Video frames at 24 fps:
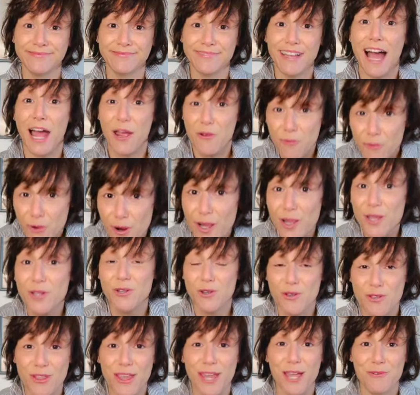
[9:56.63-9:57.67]
I really
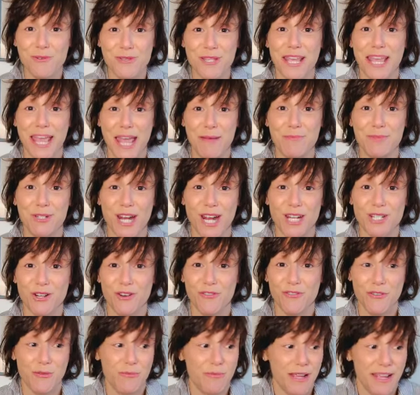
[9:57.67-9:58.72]
do think it was a game changer
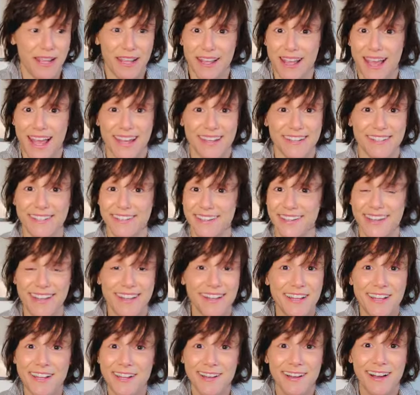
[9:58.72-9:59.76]
for me. And
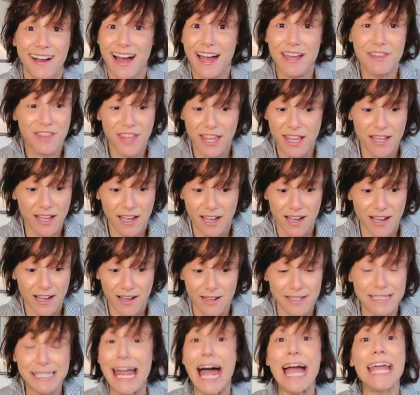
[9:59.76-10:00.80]
I think
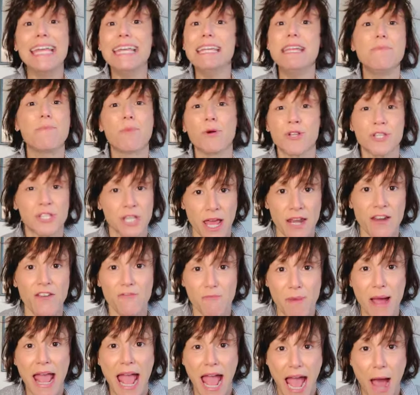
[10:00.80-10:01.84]
90% of
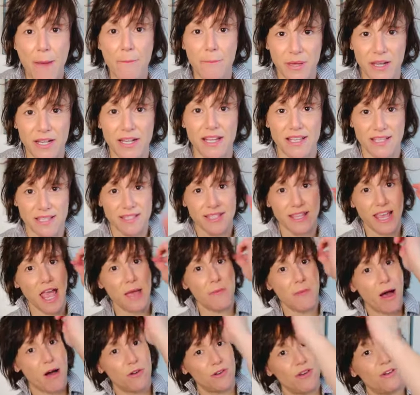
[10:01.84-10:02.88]
my happiness came
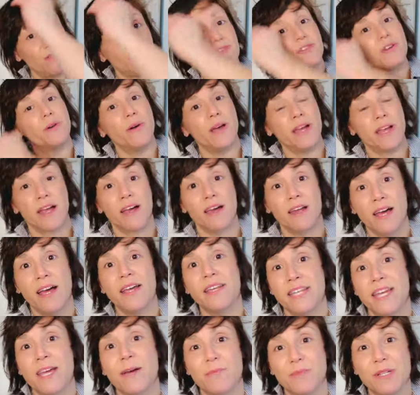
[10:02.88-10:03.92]
out of doing an
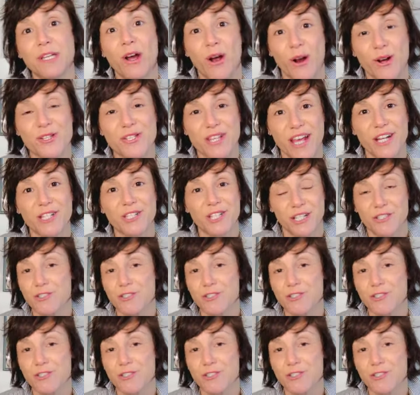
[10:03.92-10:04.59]
EMDR session,